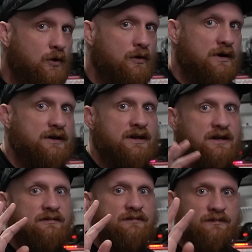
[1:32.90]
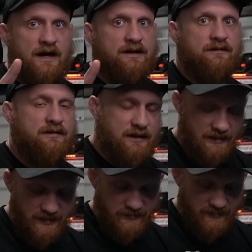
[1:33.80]
forward. The final thing
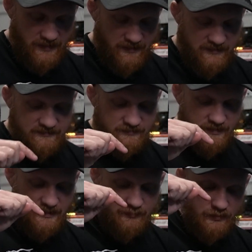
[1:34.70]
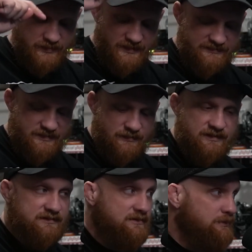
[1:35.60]
that you'll need that's really important is
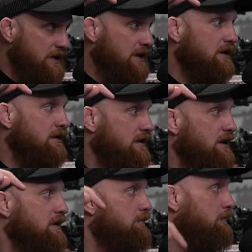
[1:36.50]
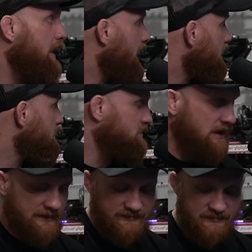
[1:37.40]
going to be the MAC
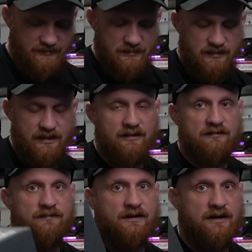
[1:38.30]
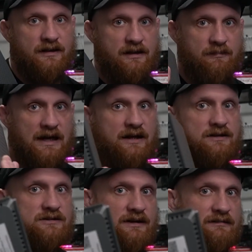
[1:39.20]
address. You can either find the MAC
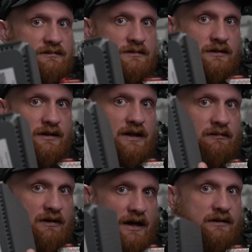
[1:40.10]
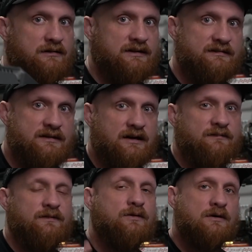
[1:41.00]
address on the router
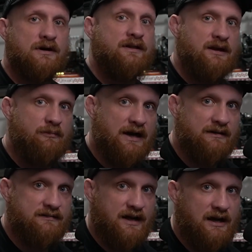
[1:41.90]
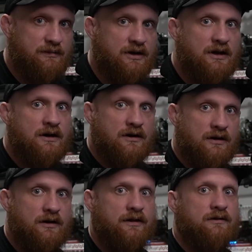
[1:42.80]
itself or in the About tab
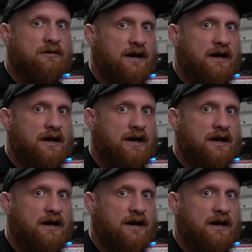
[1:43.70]
on the